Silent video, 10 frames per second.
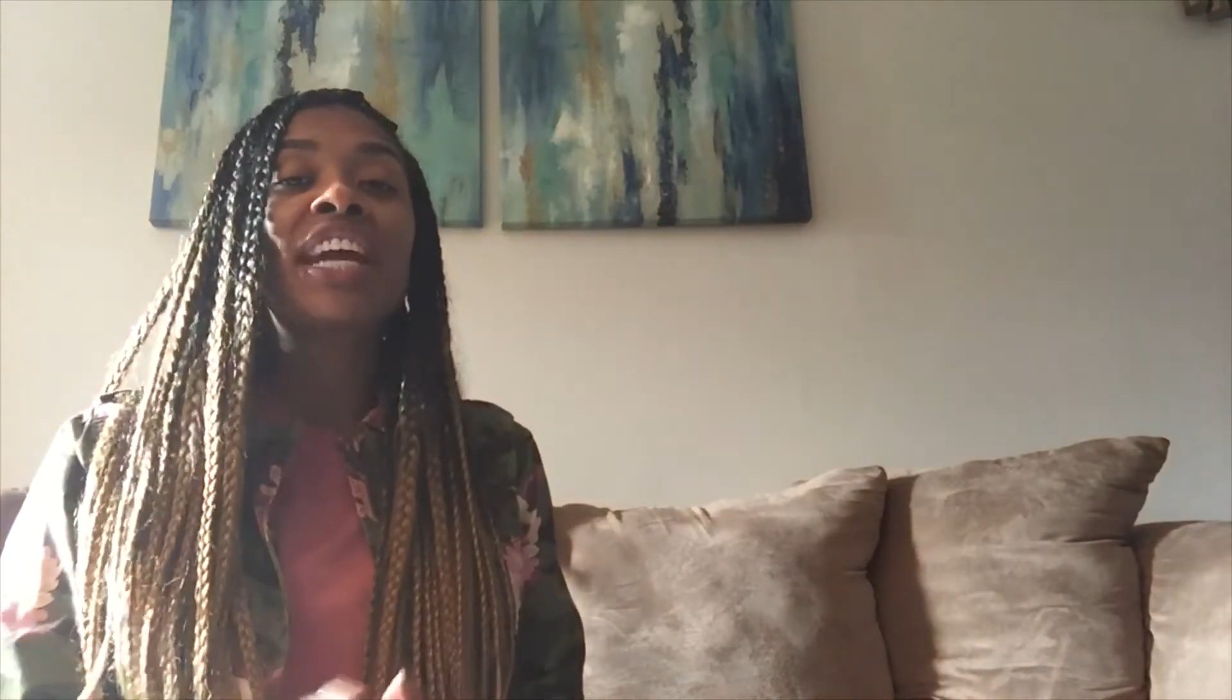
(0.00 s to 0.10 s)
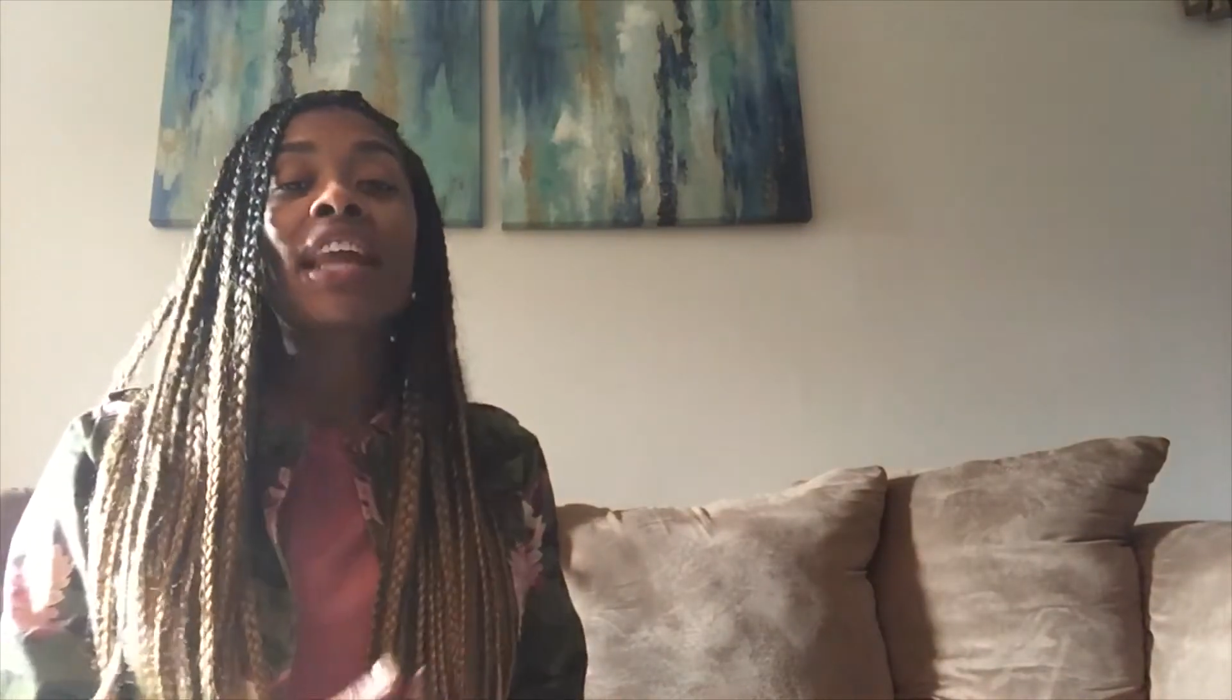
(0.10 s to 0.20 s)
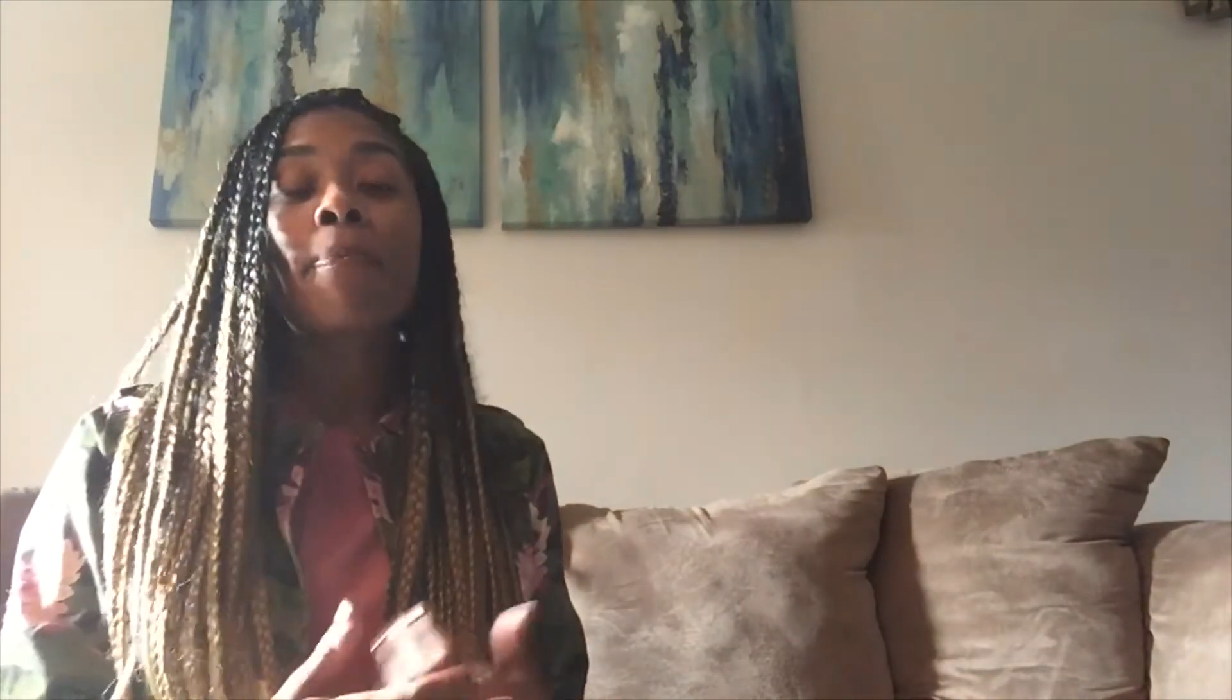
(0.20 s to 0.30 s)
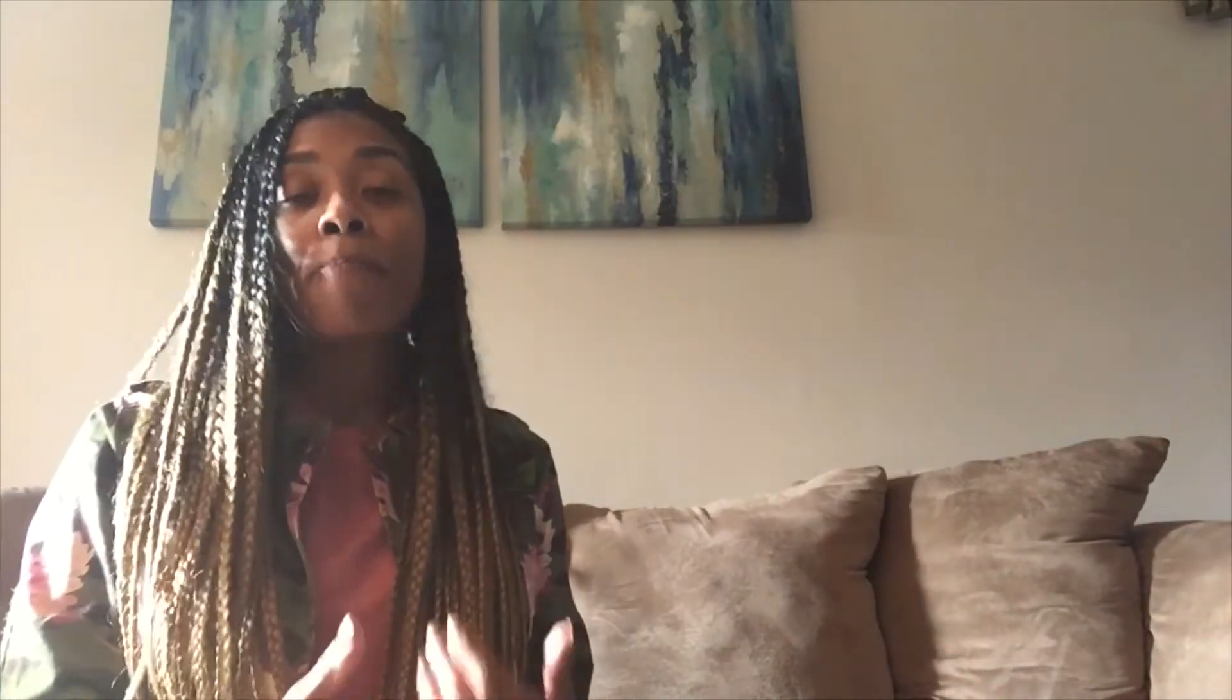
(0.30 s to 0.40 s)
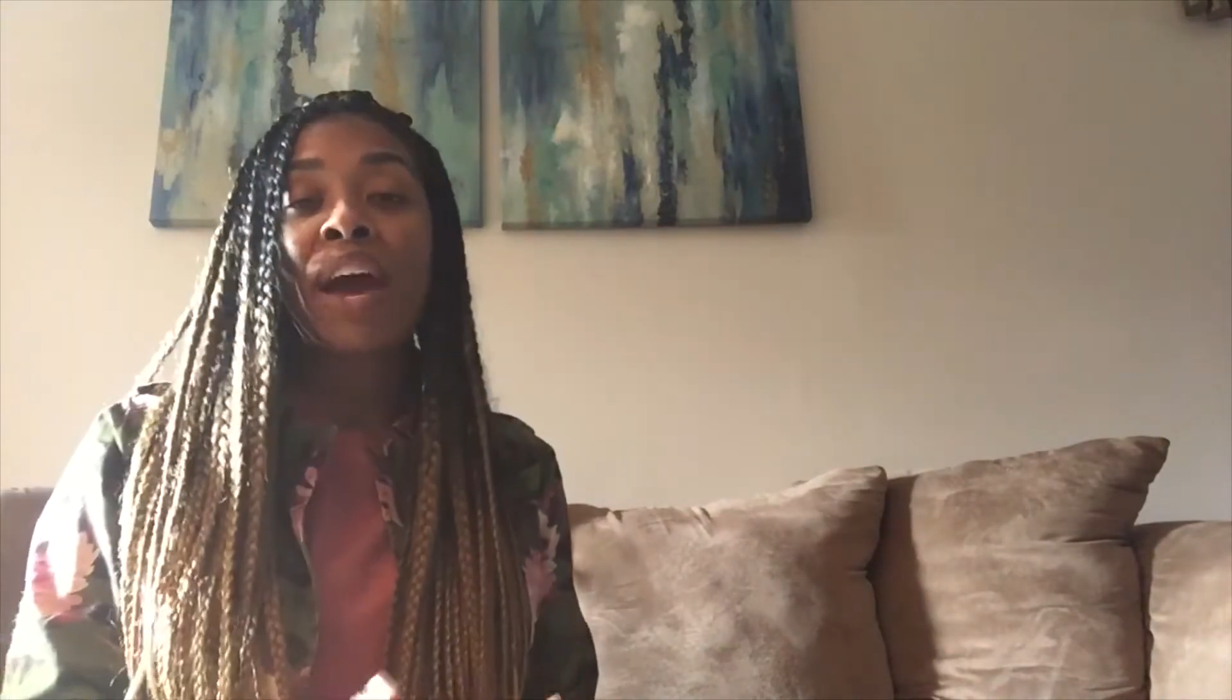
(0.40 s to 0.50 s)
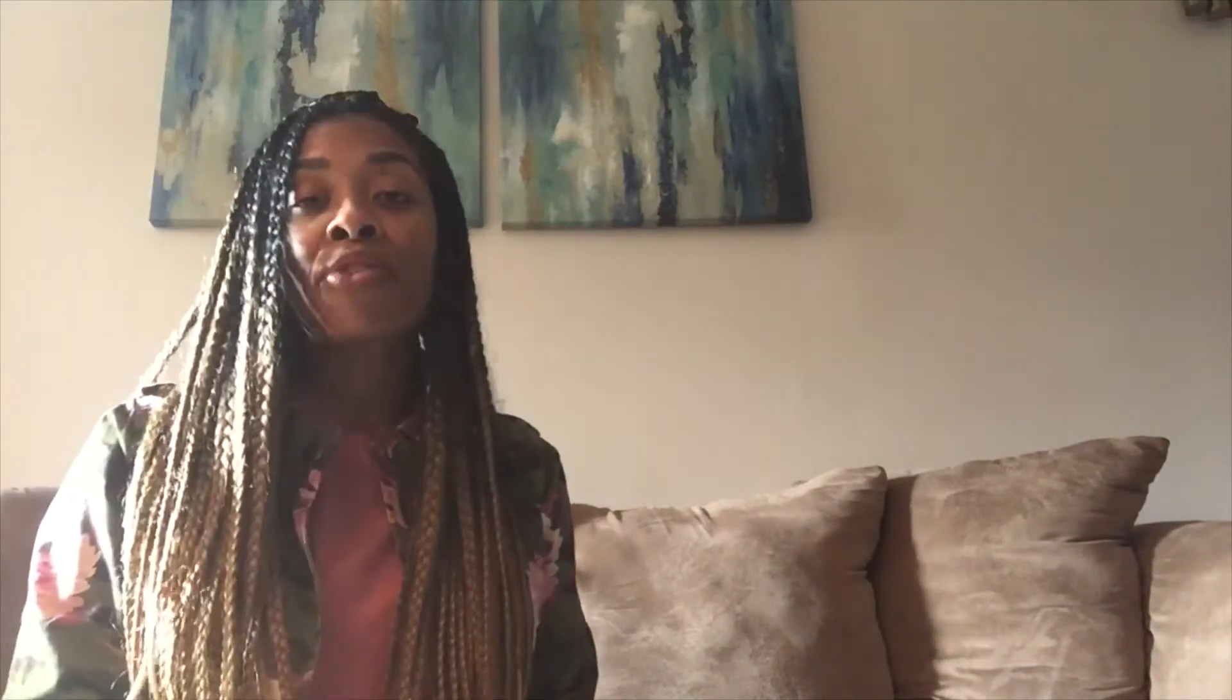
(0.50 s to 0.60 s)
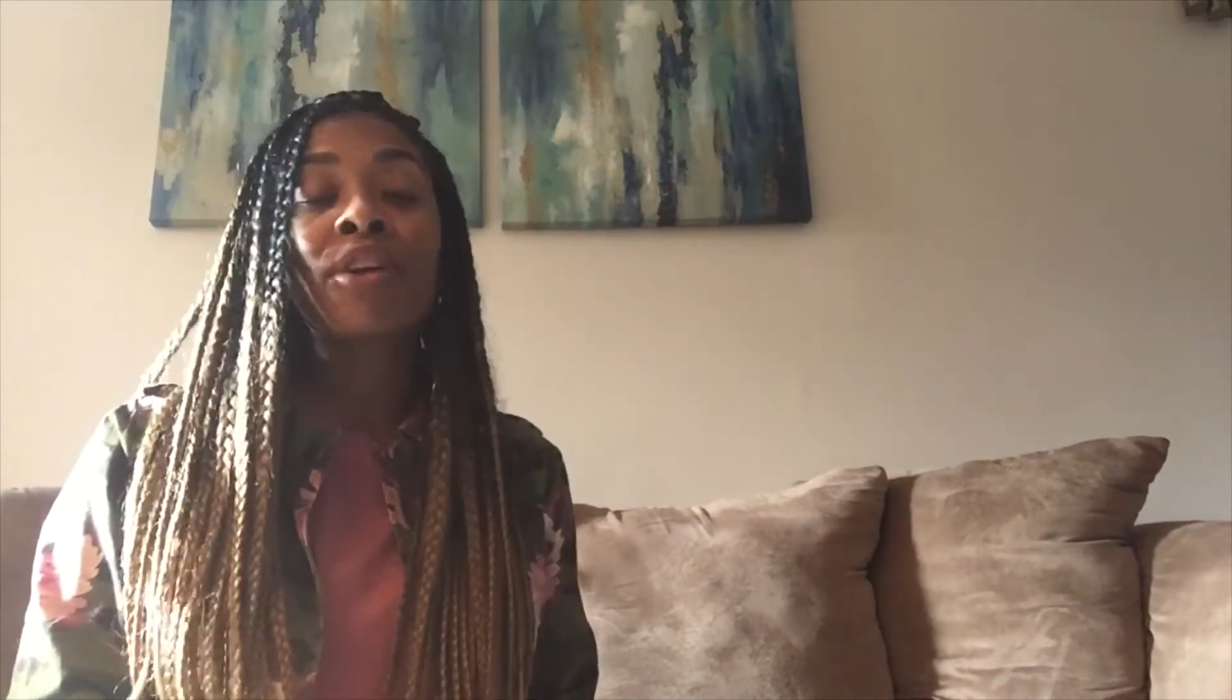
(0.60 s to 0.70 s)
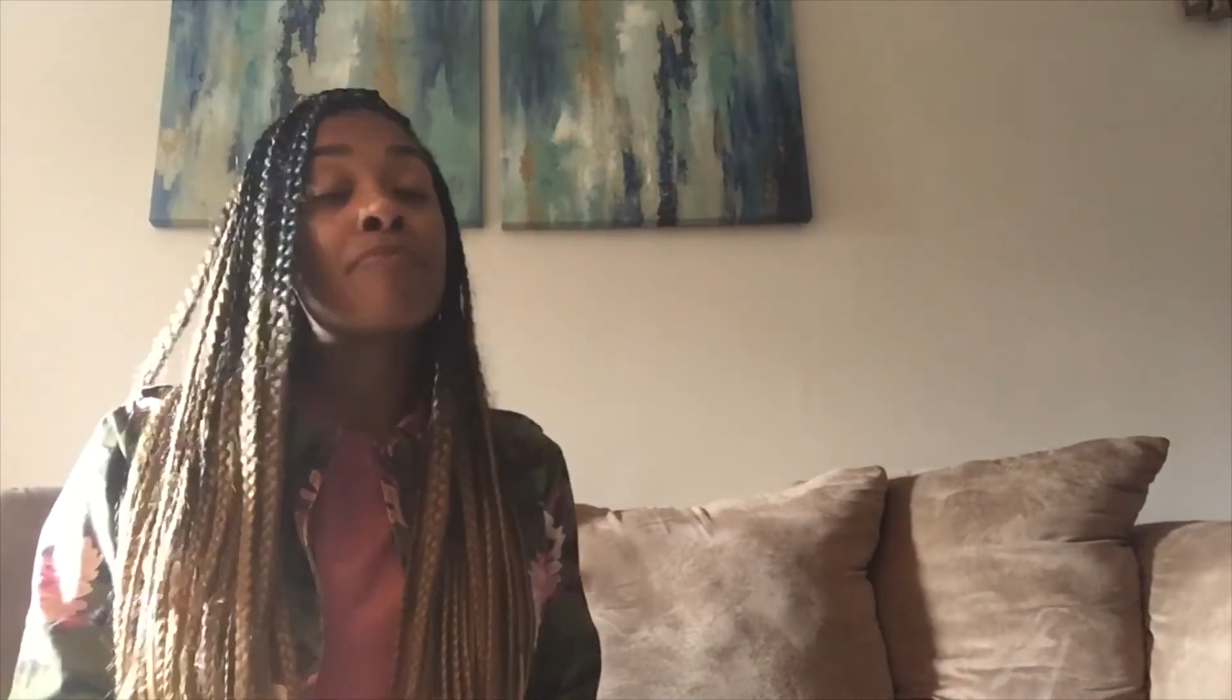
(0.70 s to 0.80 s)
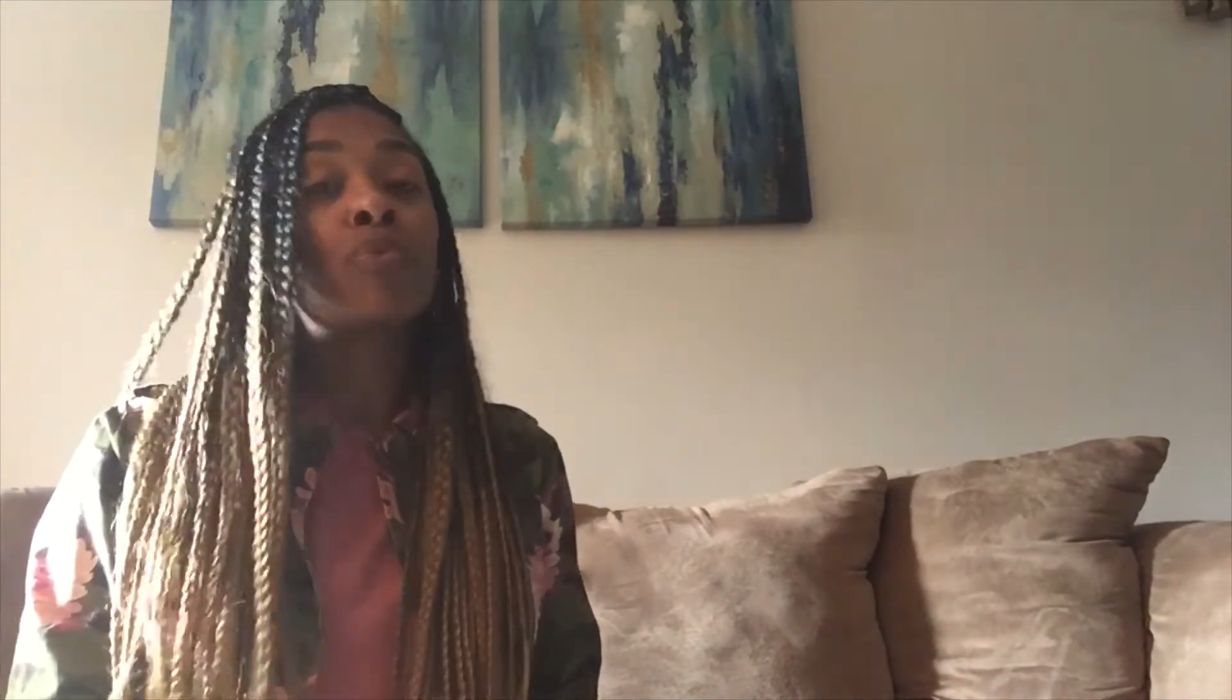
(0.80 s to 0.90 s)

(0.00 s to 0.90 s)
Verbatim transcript: in a better and